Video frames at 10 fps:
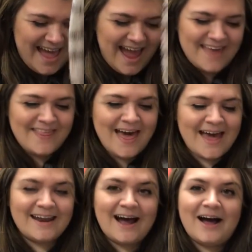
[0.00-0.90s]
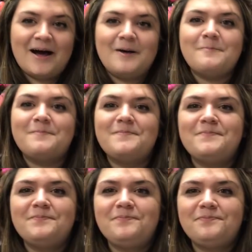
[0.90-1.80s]
And then,
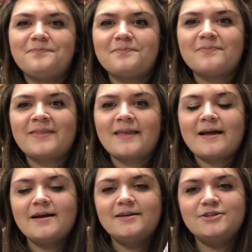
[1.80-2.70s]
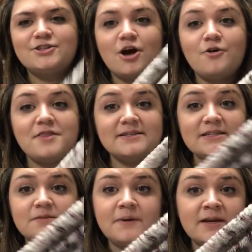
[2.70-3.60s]
so this
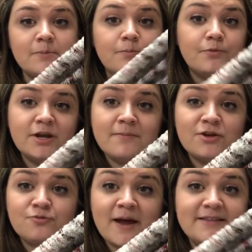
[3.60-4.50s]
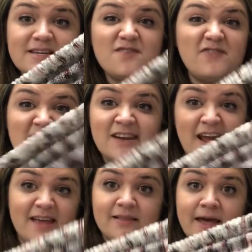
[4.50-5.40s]
has been pretty much my TV
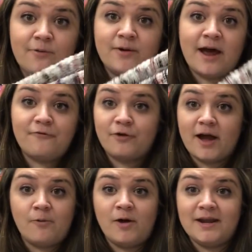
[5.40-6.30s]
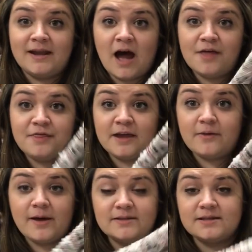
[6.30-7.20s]
knit. Like, whenever I want to not think
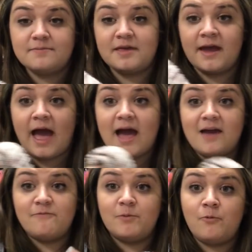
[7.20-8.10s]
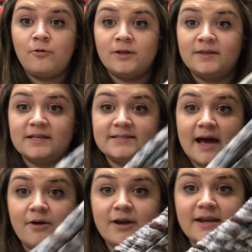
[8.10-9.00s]
about something, I've been pulling this
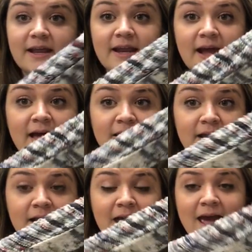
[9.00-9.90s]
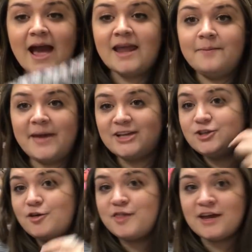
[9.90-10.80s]
out and knitting on it. And it makes
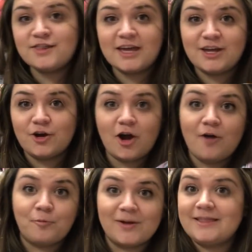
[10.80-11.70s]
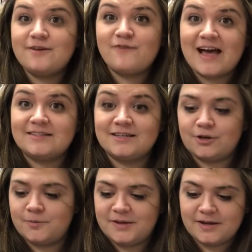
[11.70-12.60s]
you think like you're a really fast
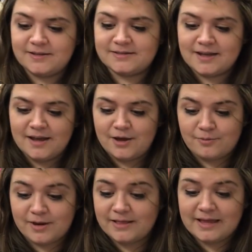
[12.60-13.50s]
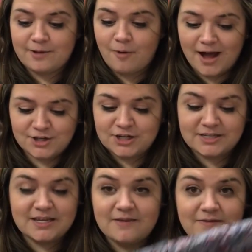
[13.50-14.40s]
knitter, because really, watching
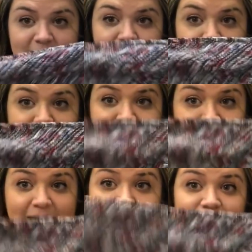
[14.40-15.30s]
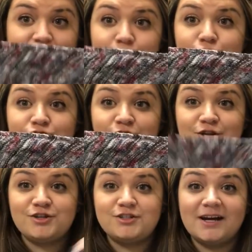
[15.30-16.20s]
TV, you can get a huge
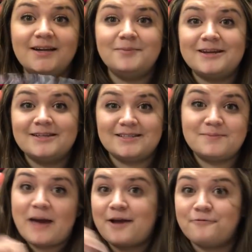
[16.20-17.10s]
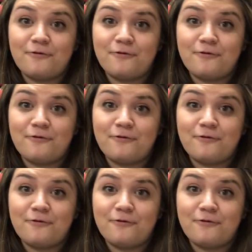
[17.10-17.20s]
chunk done because it's back and